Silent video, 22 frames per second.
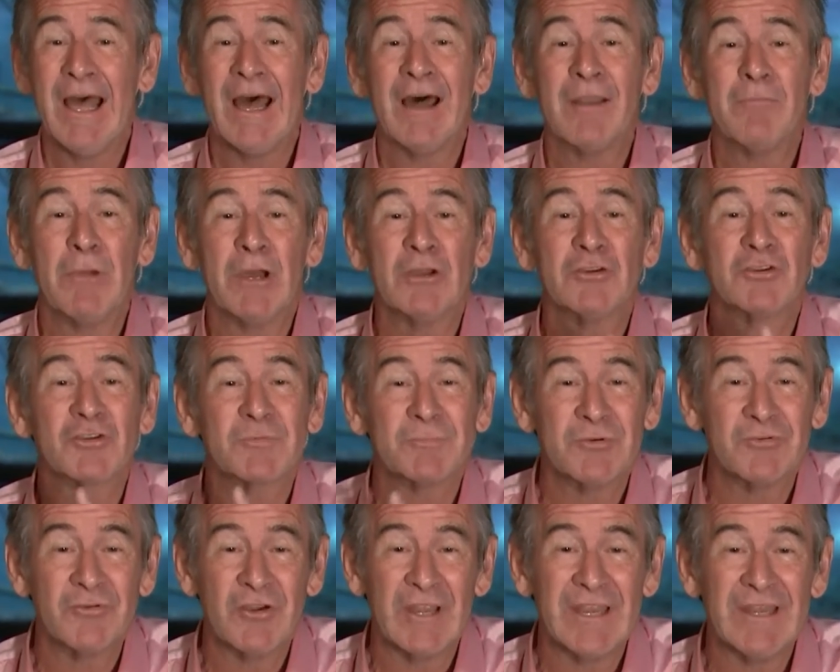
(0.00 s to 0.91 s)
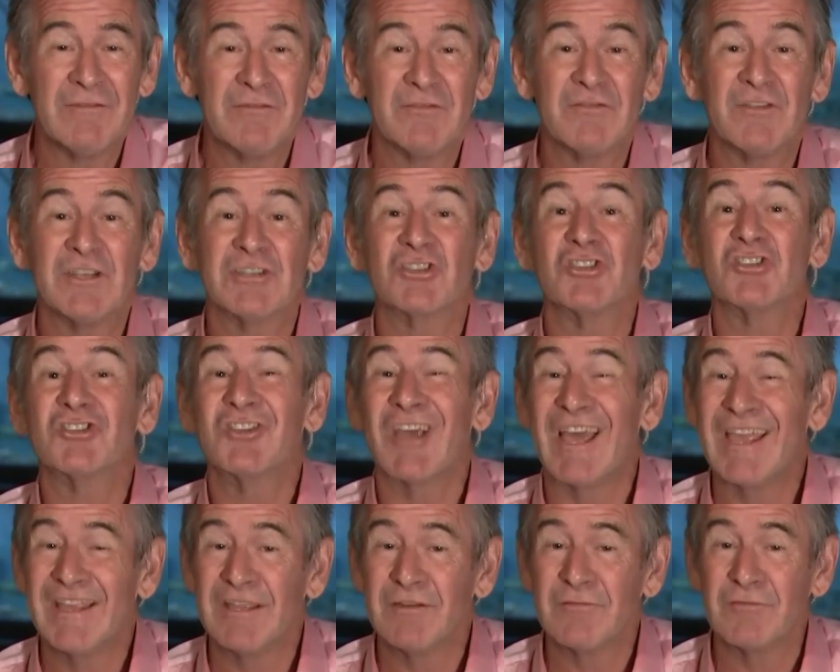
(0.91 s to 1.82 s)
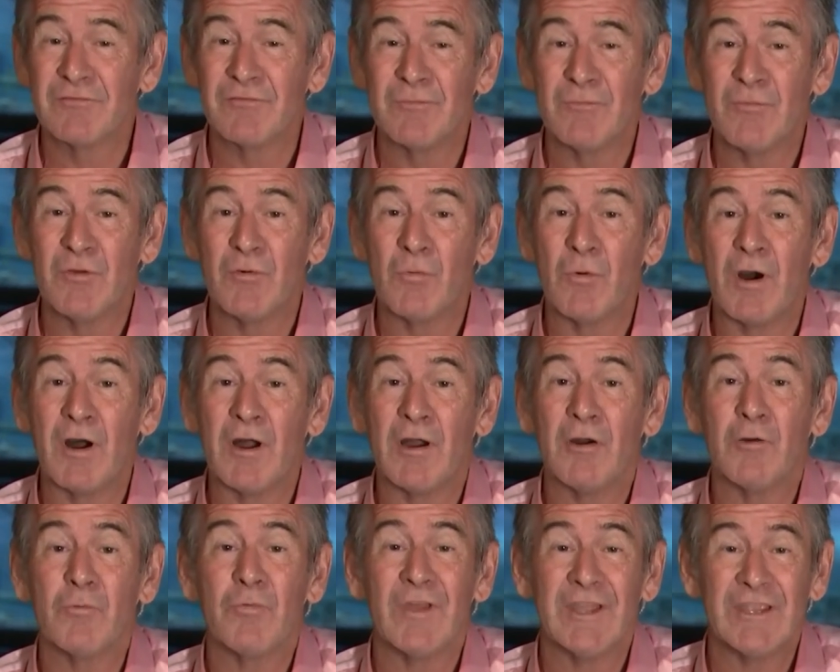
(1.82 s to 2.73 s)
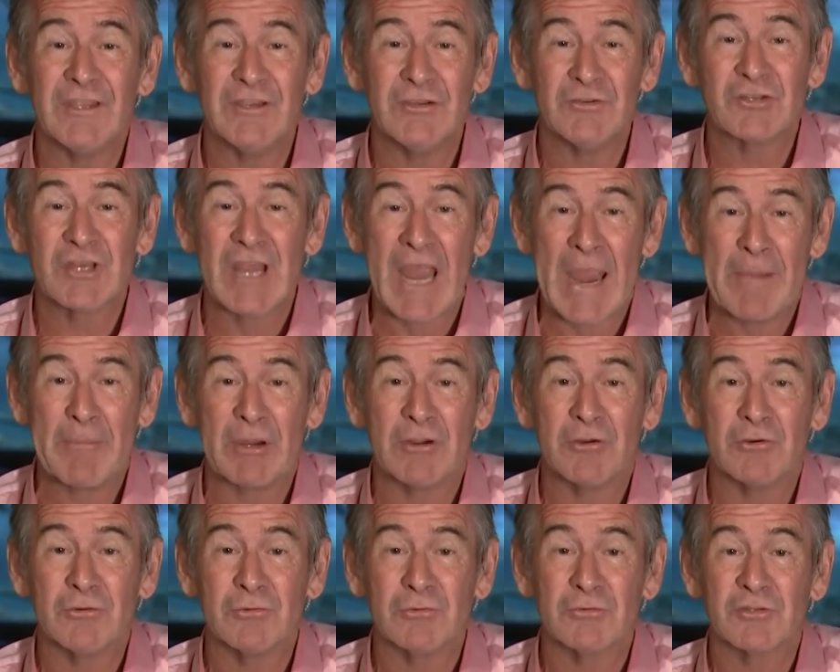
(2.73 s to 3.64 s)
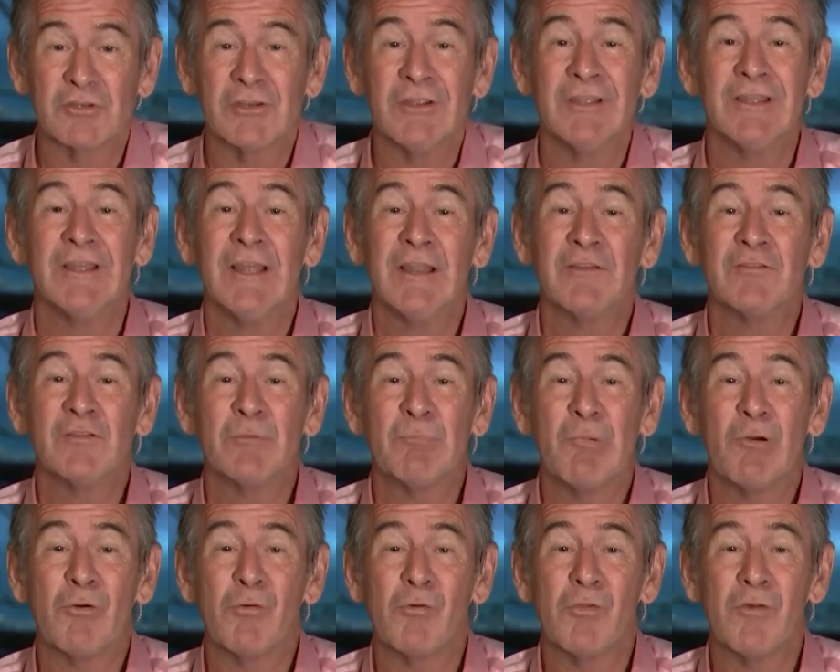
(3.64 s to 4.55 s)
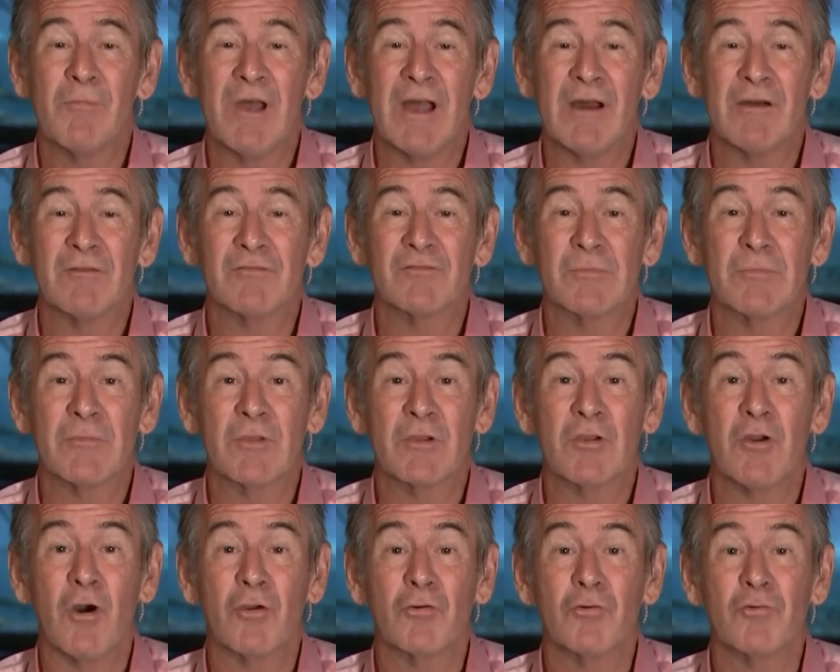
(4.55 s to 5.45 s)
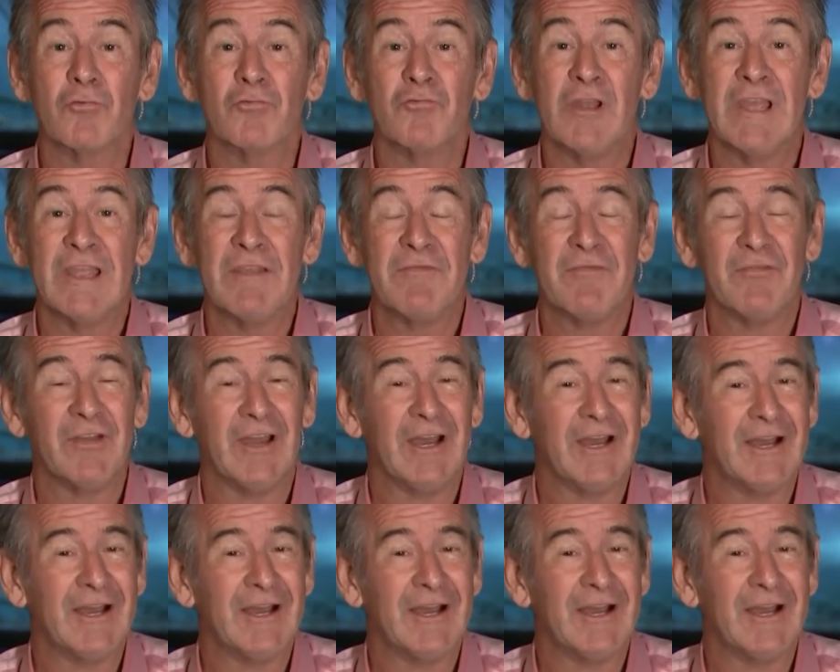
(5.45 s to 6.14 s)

And most marine fish are taken from the wild. They use chemicals to pull them out from the coral reef.